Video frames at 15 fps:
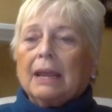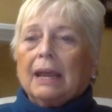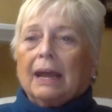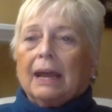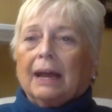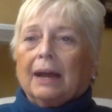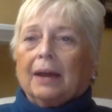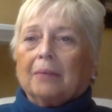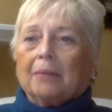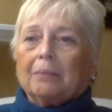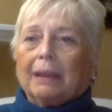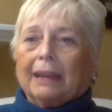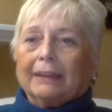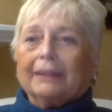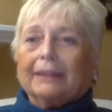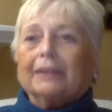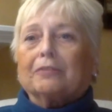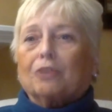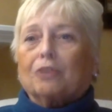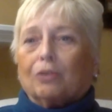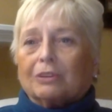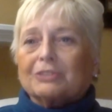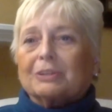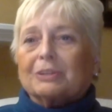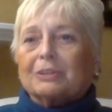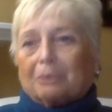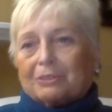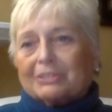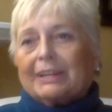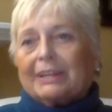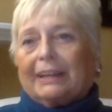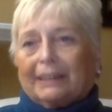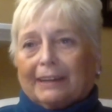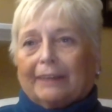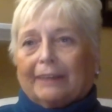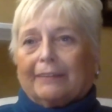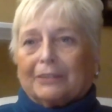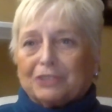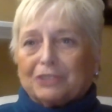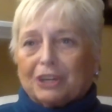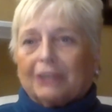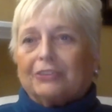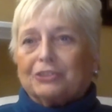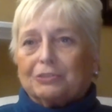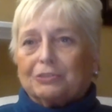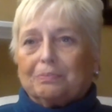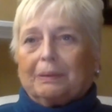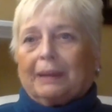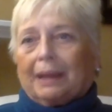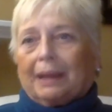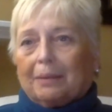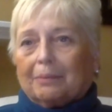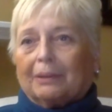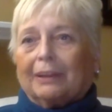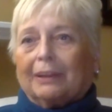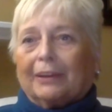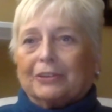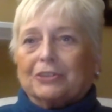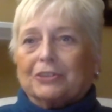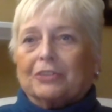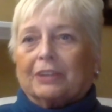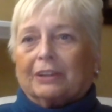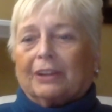And then, of course, the personality of the judge became larger than